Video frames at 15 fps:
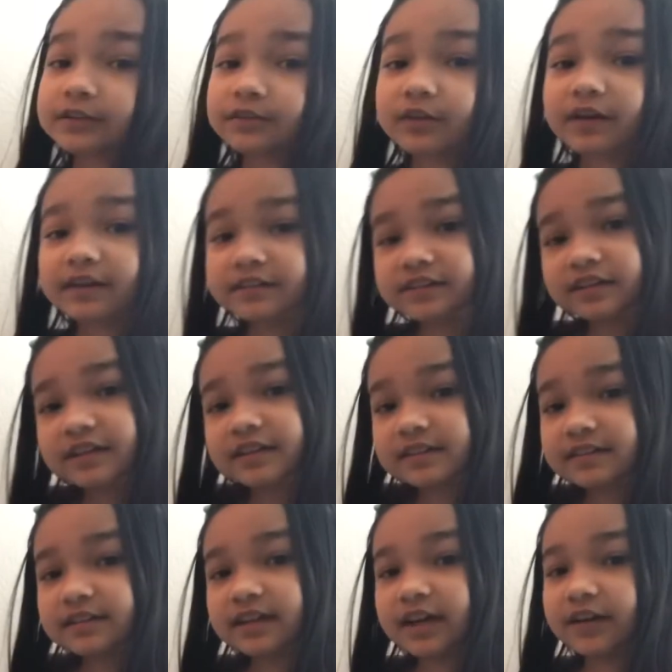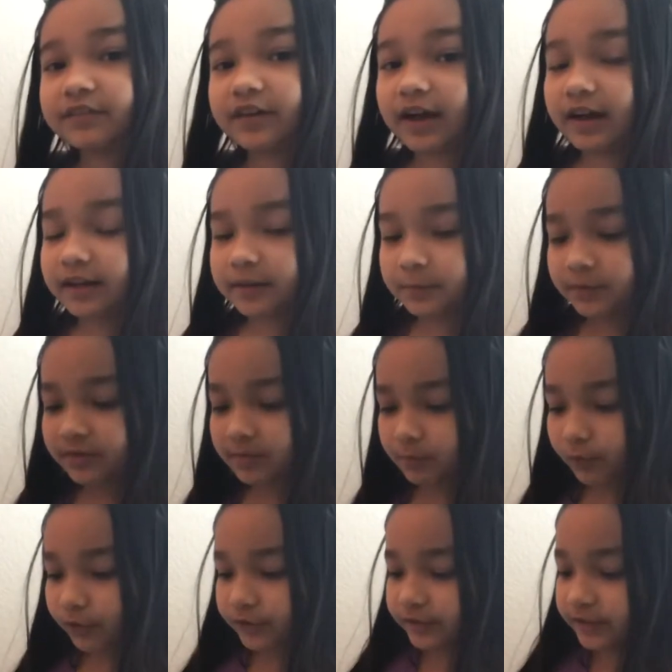as you can see, I've added some
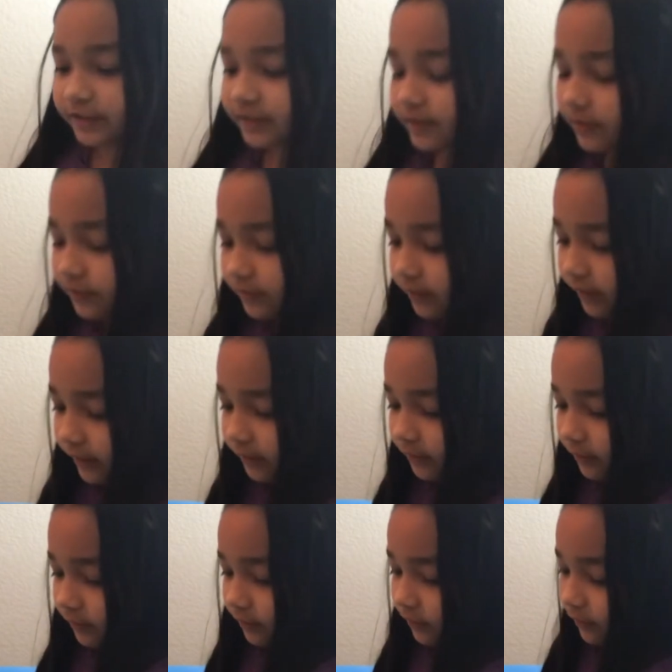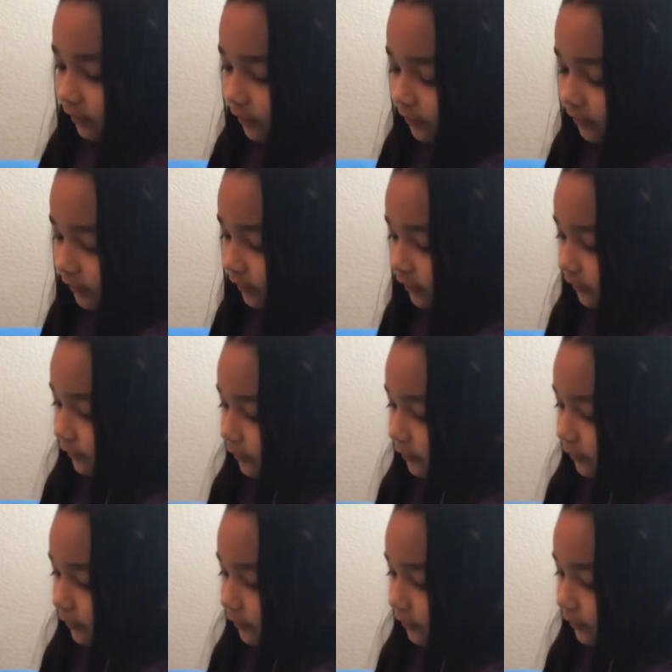more details. Like there's a few